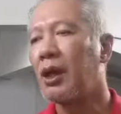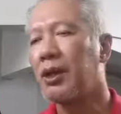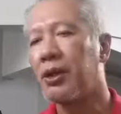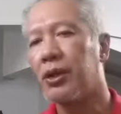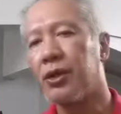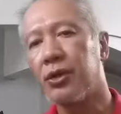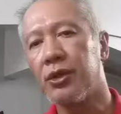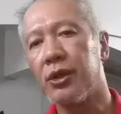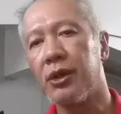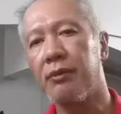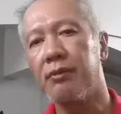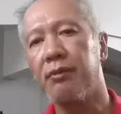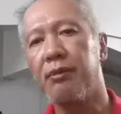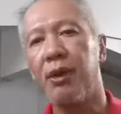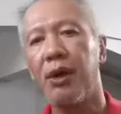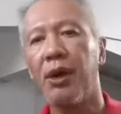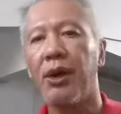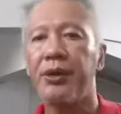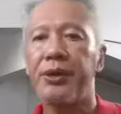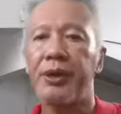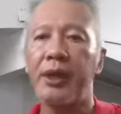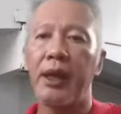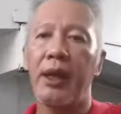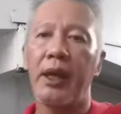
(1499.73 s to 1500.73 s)
you could have
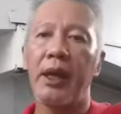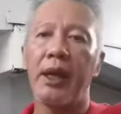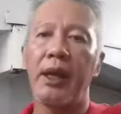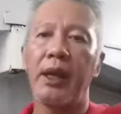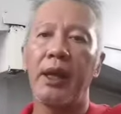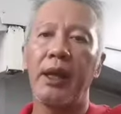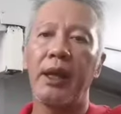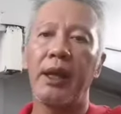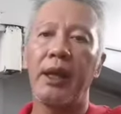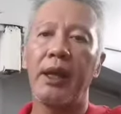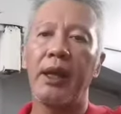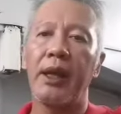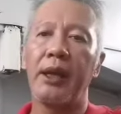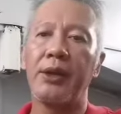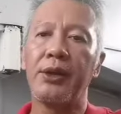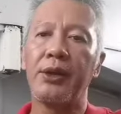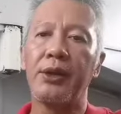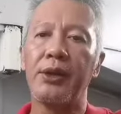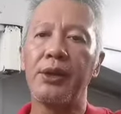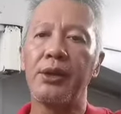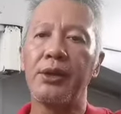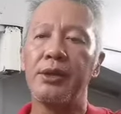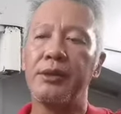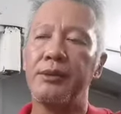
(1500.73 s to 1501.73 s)
bought a
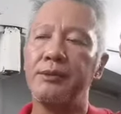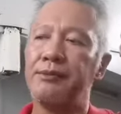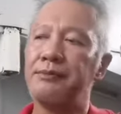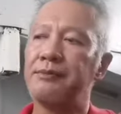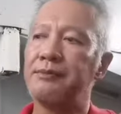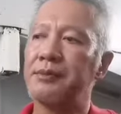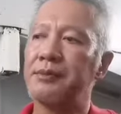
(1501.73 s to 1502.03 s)
good